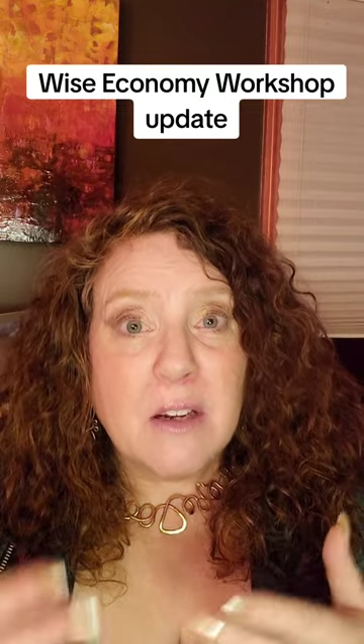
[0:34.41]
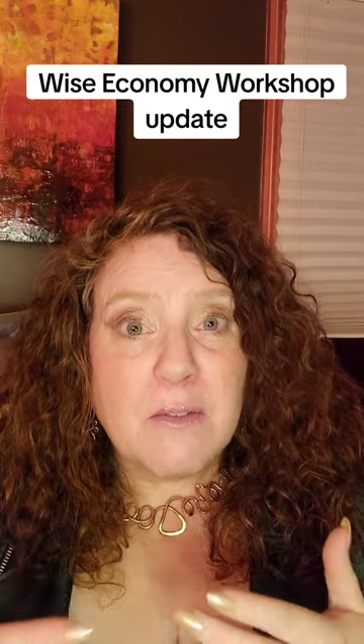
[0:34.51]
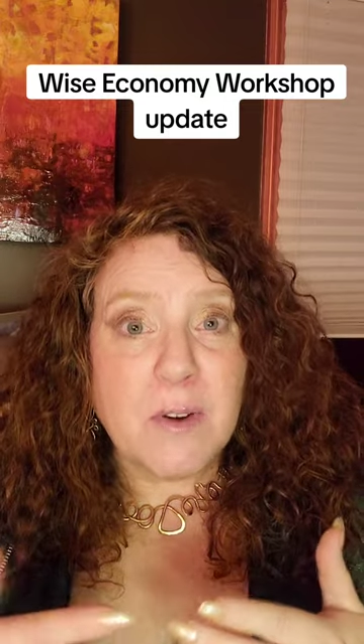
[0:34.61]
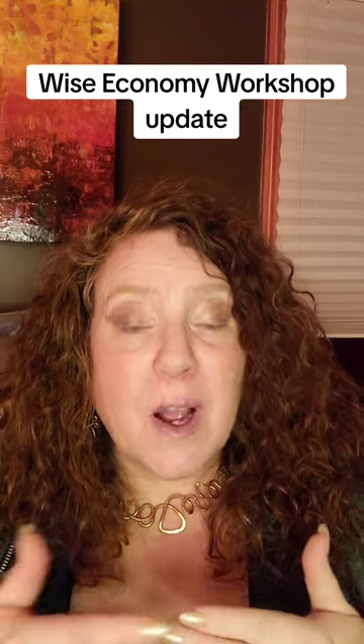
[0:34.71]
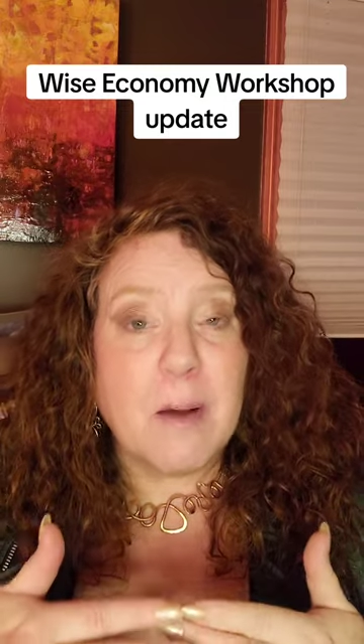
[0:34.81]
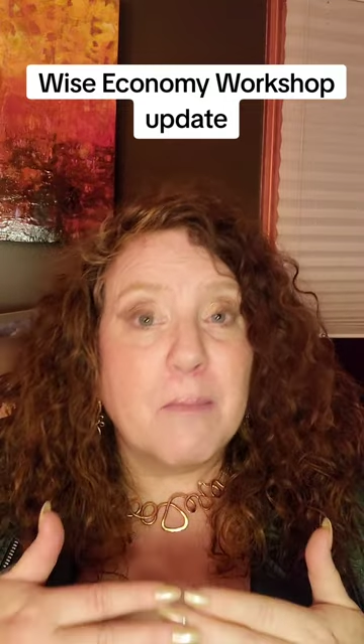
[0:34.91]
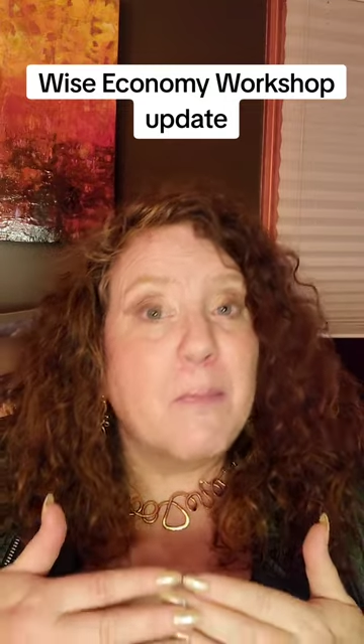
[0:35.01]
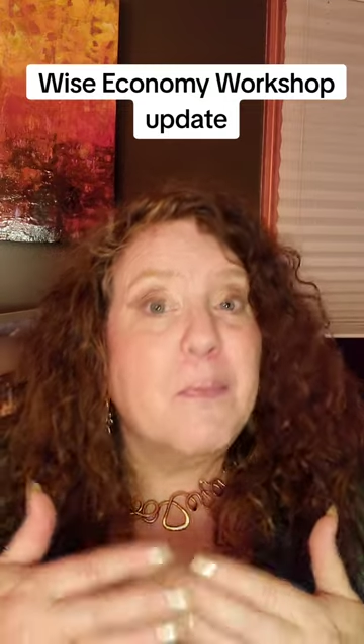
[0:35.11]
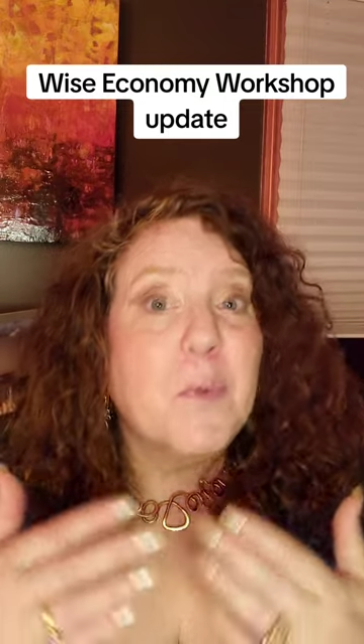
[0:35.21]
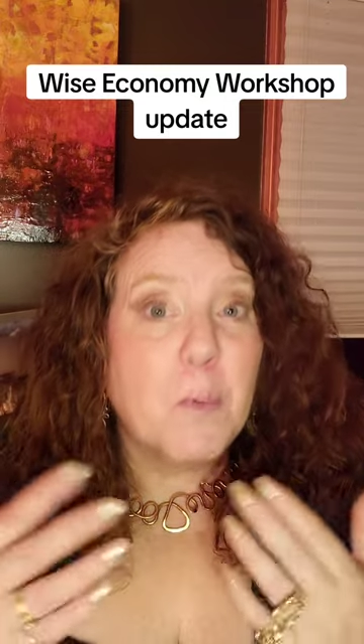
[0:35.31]

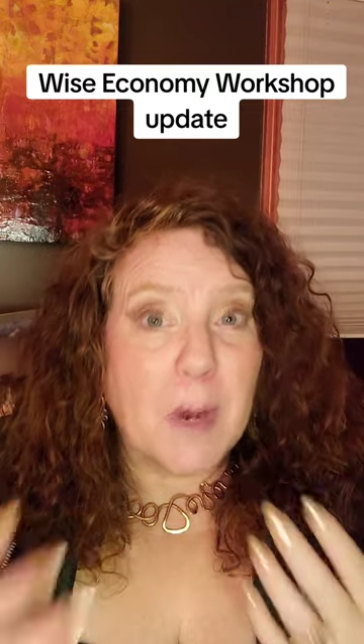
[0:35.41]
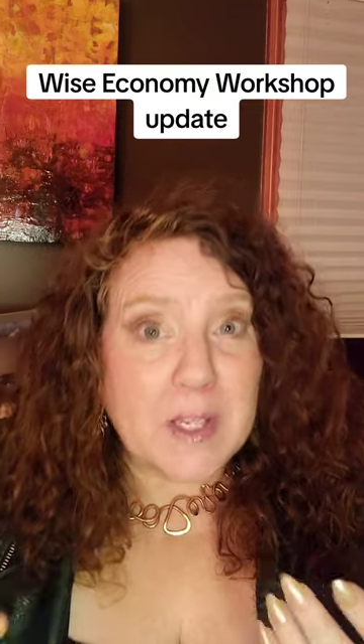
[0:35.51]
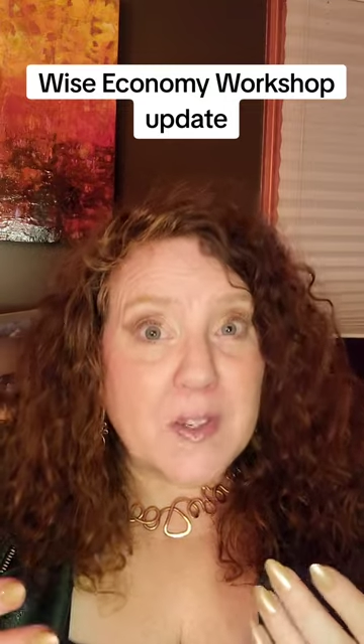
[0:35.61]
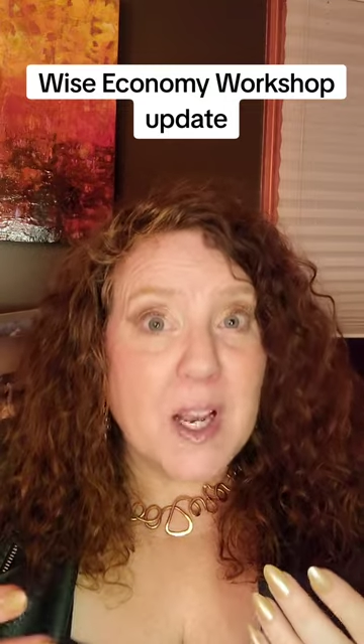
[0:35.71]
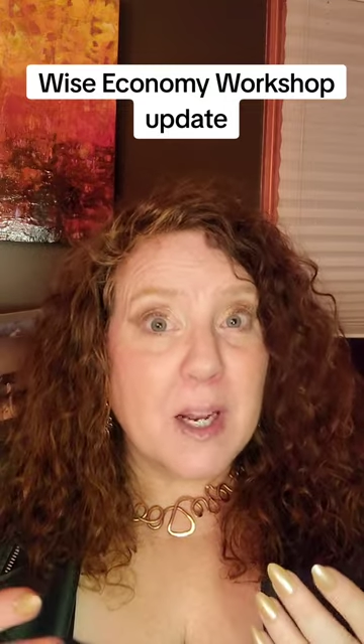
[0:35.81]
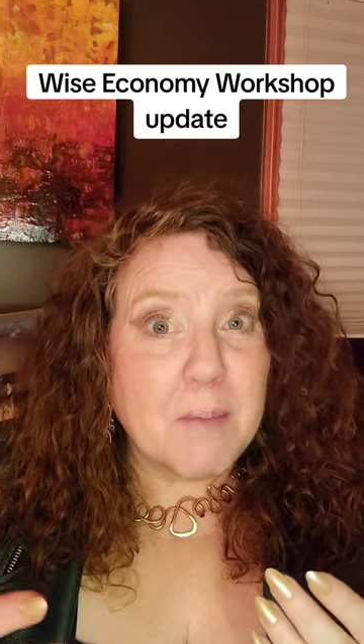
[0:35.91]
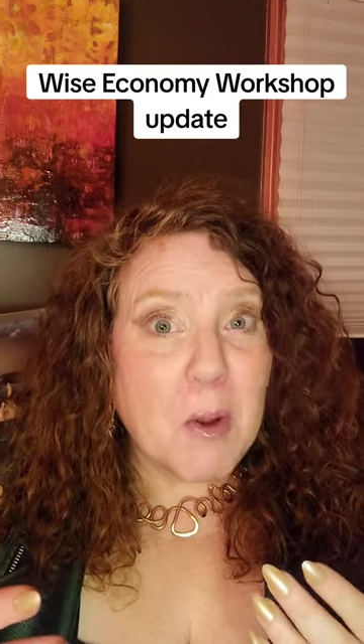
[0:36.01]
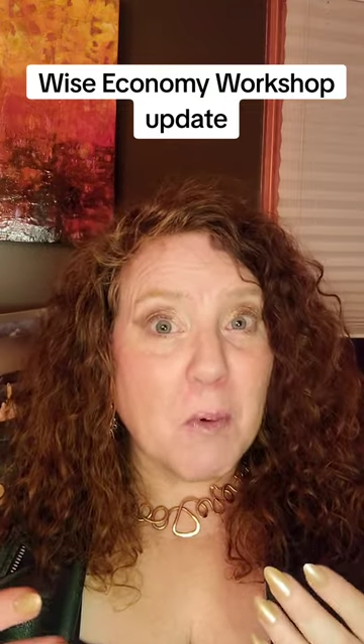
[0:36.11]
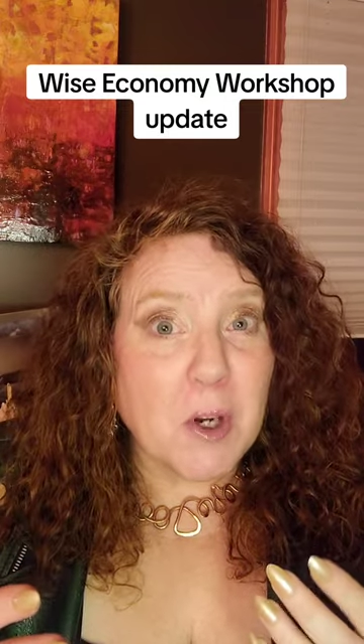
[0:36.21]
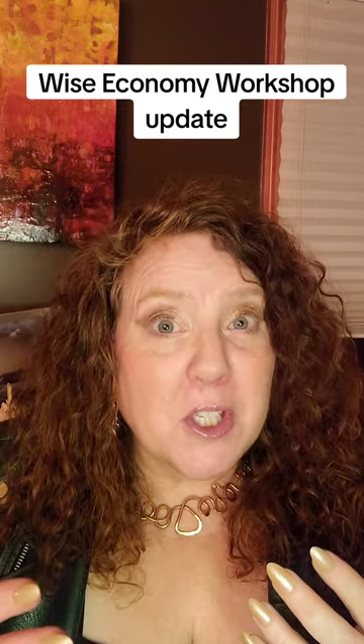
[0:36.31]
from Wise
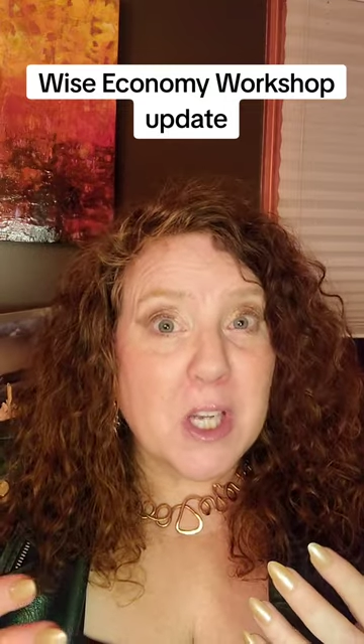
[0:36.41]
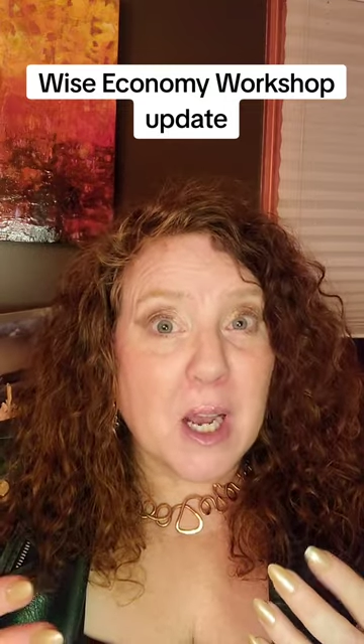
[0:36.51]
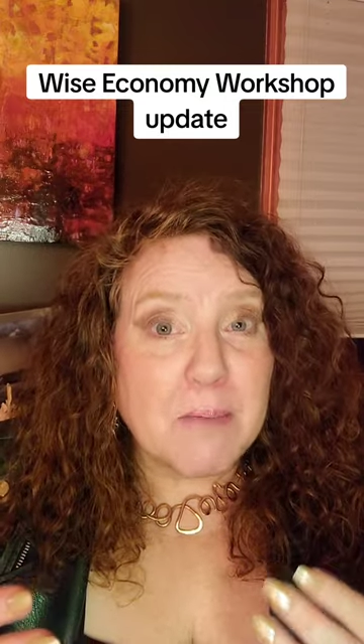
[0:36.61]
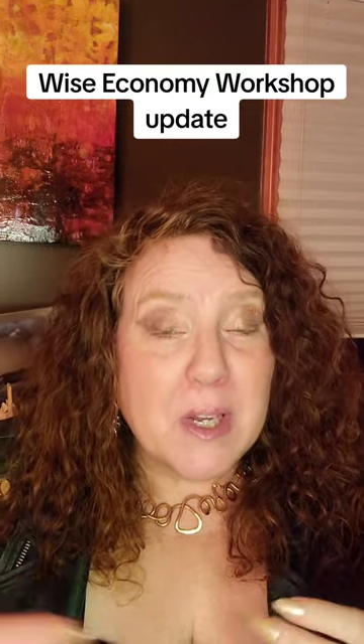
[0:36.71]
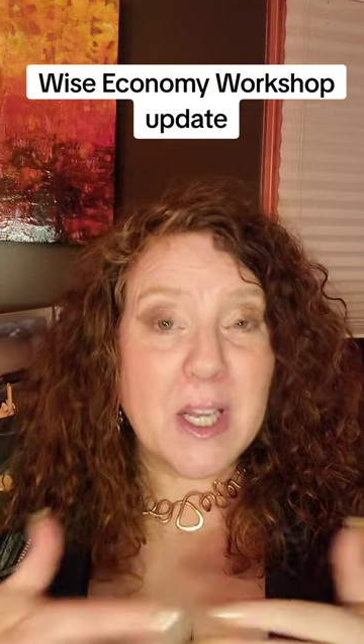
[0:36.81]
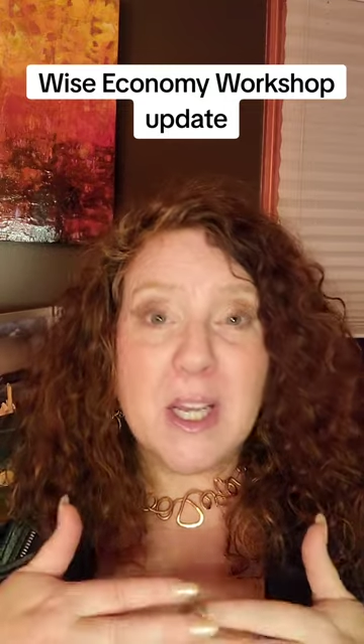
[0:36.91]
Economy Workshop